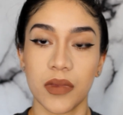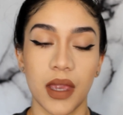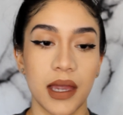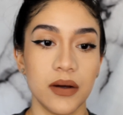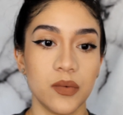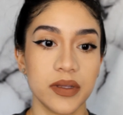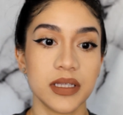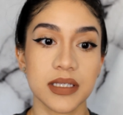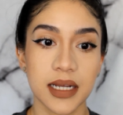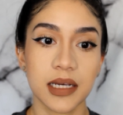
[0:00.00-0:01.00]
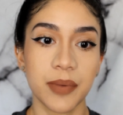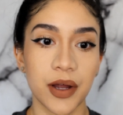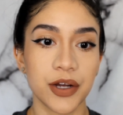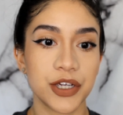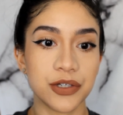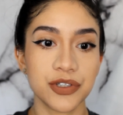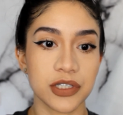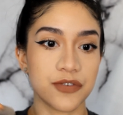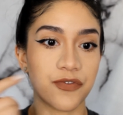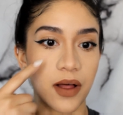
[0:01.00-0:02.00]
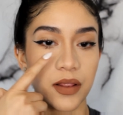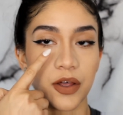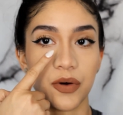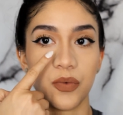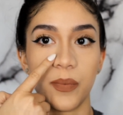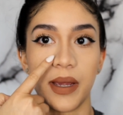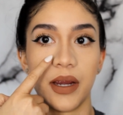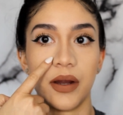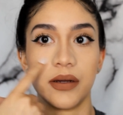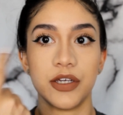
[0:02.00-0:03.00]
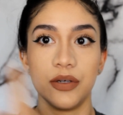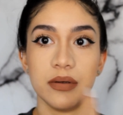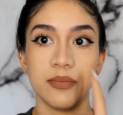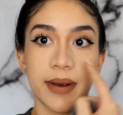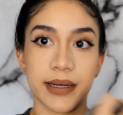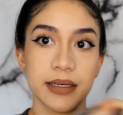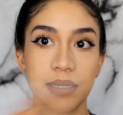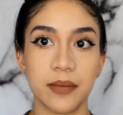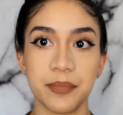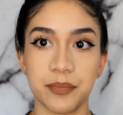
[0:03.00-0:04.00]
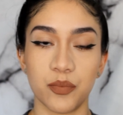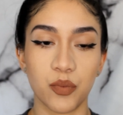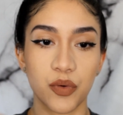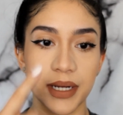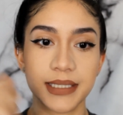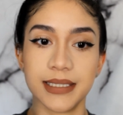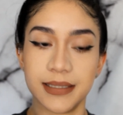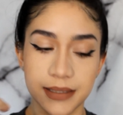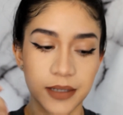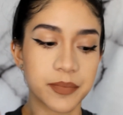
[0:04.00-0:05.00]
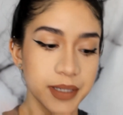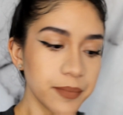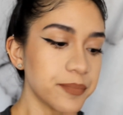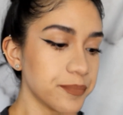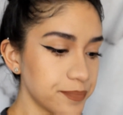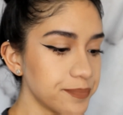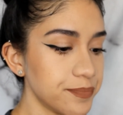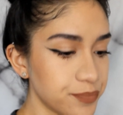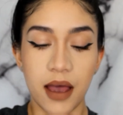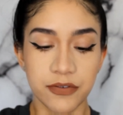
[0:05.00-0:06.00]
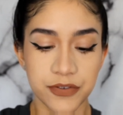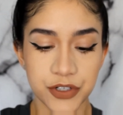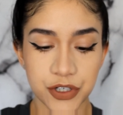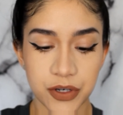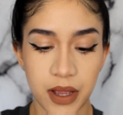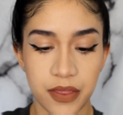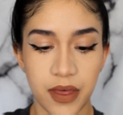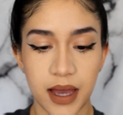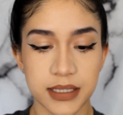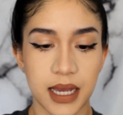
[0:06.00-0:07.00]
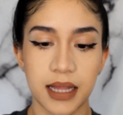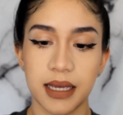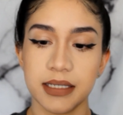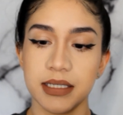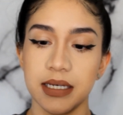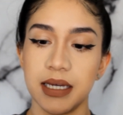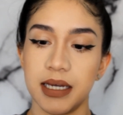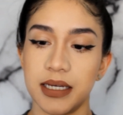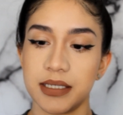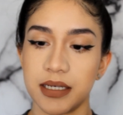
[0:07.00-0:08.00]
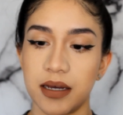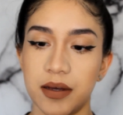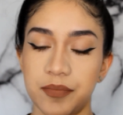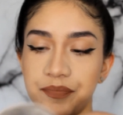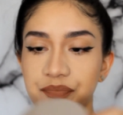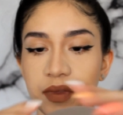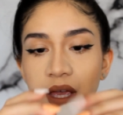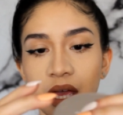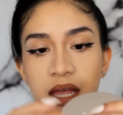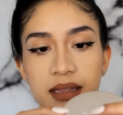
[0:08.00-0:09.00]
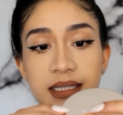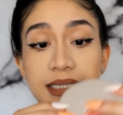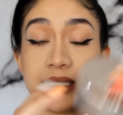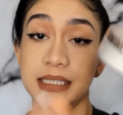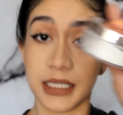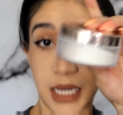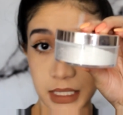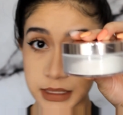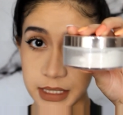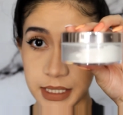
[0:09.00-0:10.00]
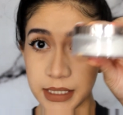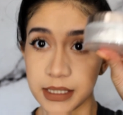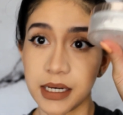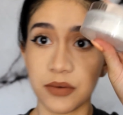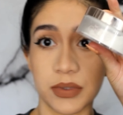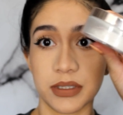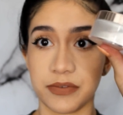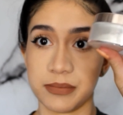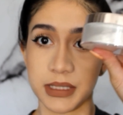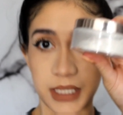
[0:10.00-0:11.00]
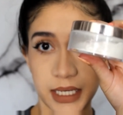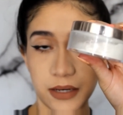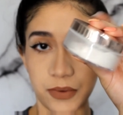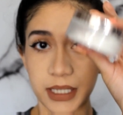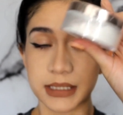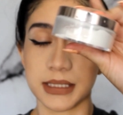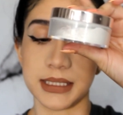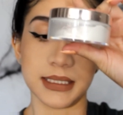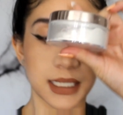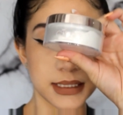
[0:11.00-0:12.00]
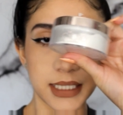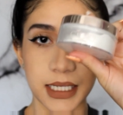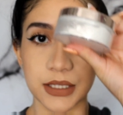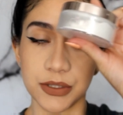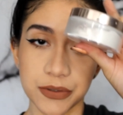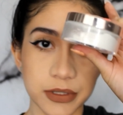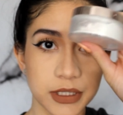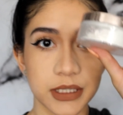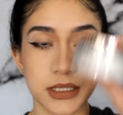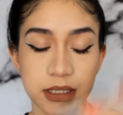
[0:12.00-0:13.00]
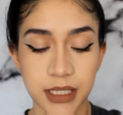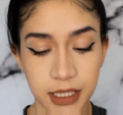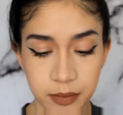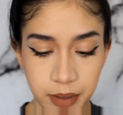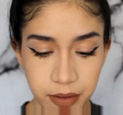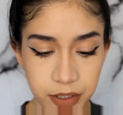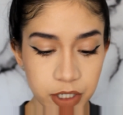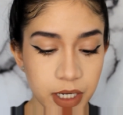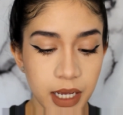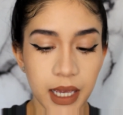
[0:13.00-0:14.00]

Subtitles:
And with the setting powder, you just follow where you brightened up. Yep. After that, I like to get the Ciate. I wonder if I'm saying it right. Ciate loose setting powder